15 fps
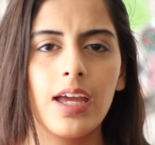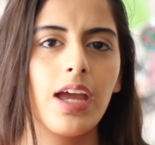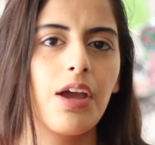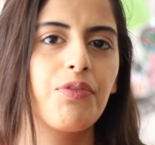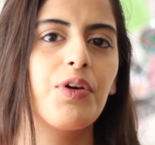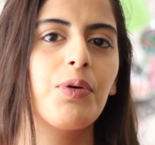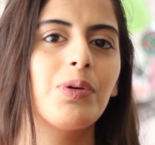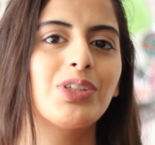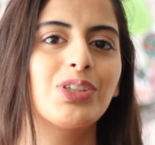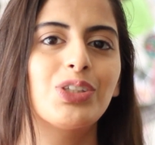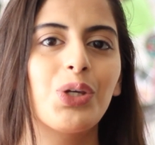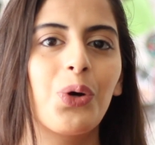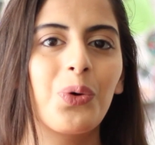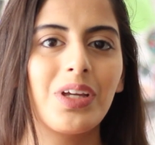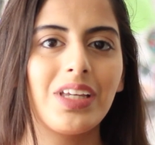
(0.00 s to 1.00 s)
If it was
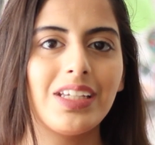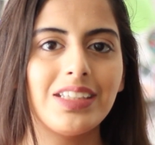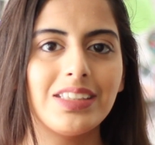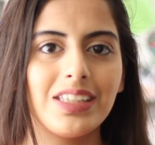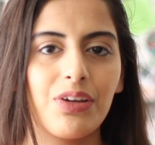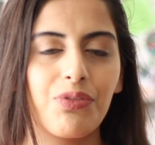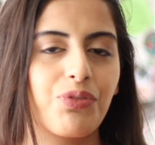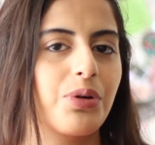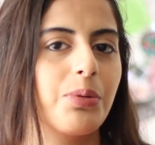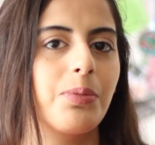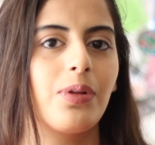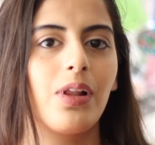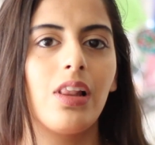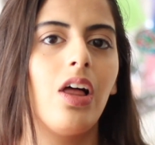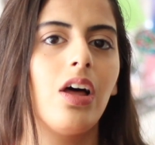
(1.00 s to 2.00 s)
so easy for
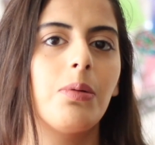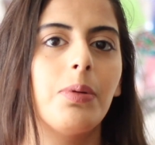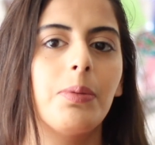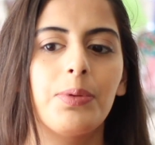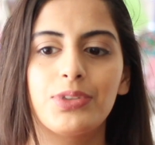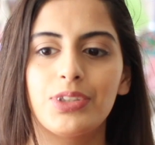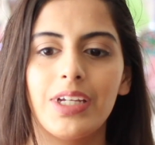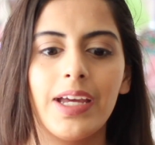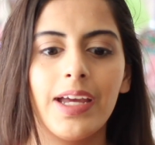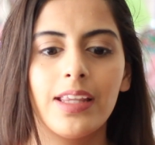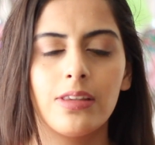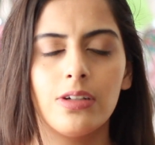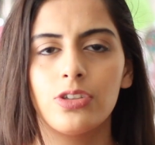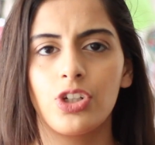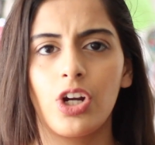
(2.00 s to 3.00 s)
a lot of people to
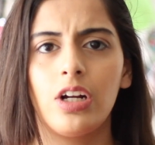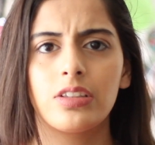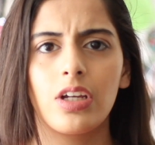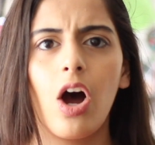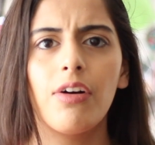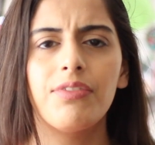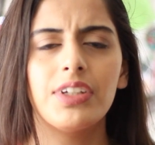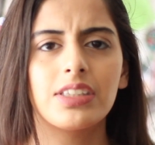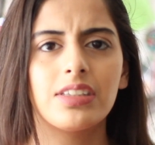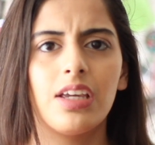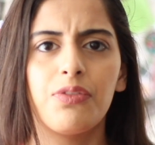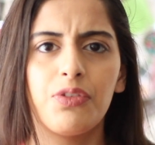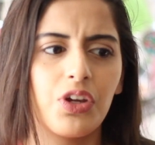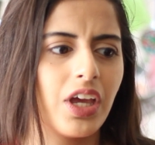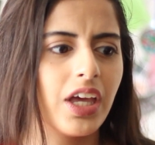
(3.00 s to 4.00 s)
hit their child, obviously
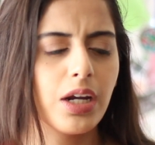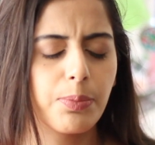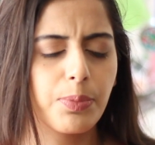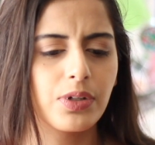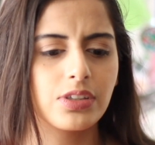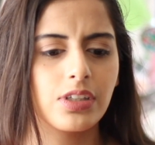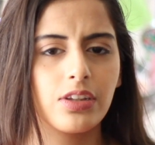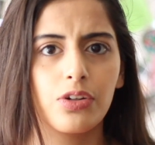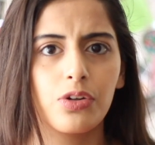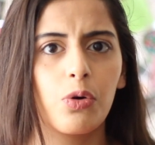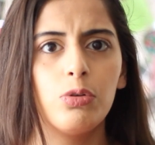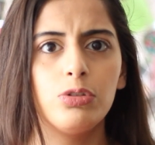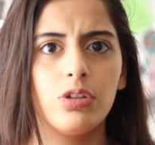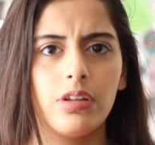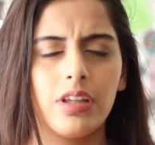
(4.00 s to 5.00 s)
if you hit a person, they're
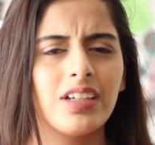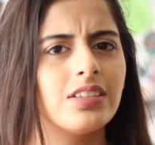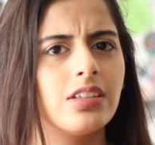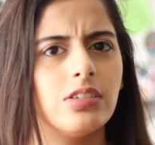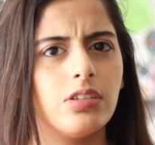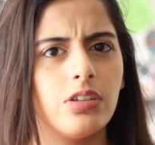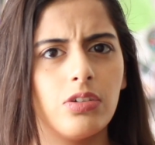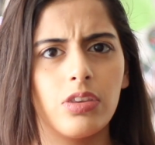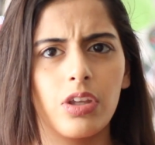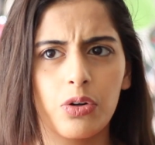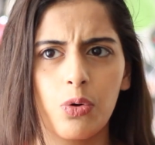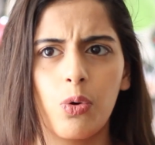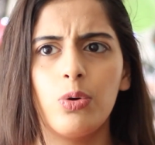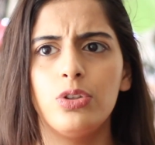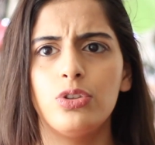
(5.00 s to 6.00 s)
going to listen to you, they're
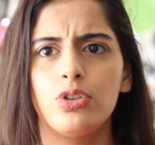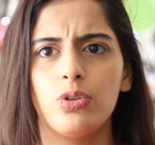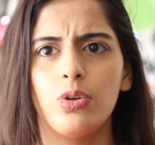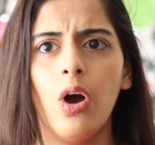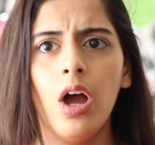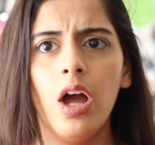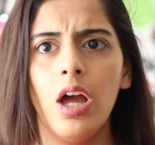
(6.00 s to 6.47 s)
going to